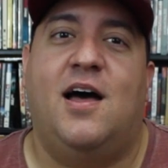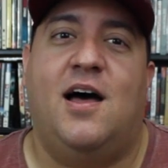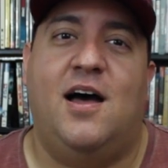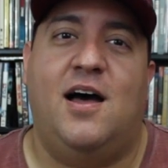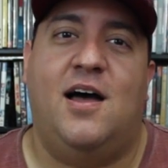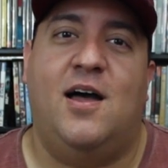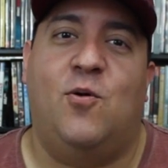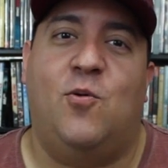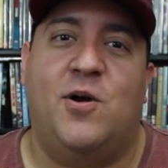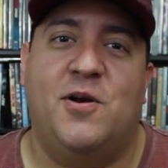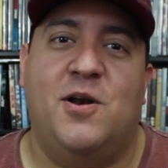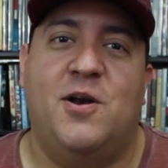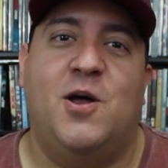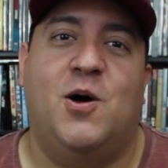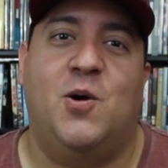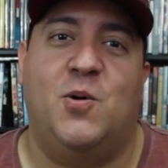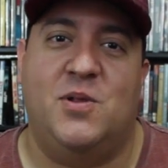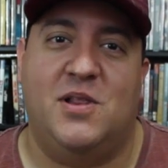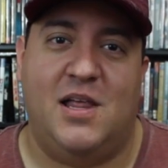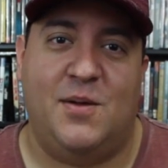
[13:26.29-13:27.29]
I want to
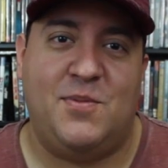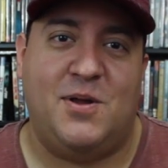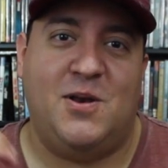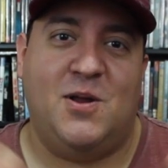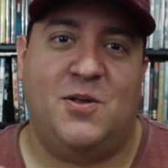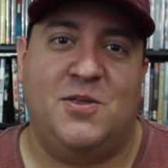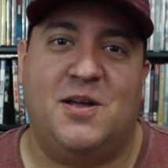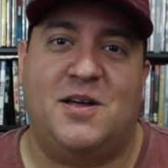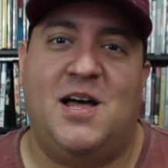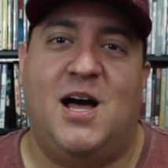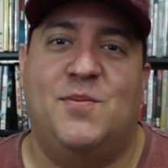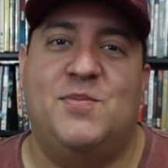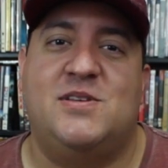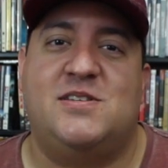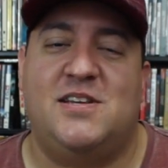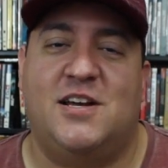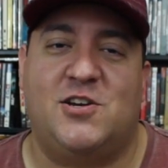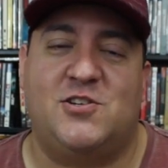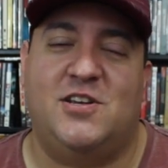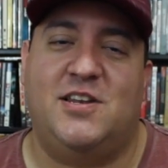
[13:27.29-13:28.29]
know. Let me know in the
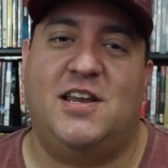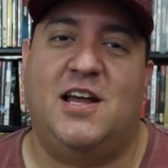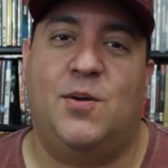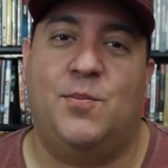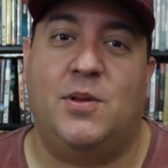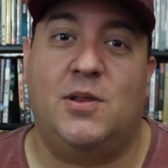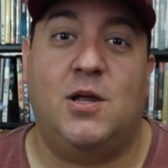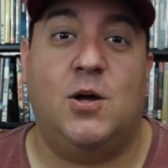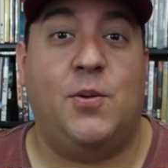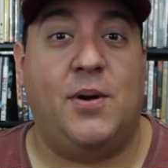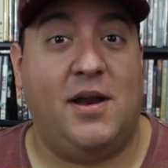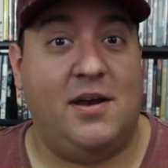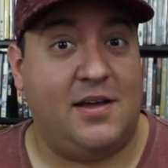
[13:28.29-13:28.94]
comments section down below.